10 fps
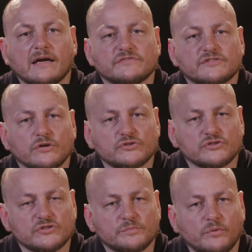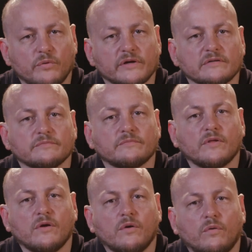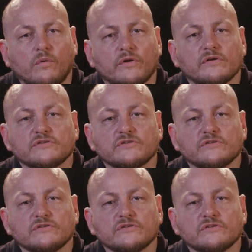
of social support or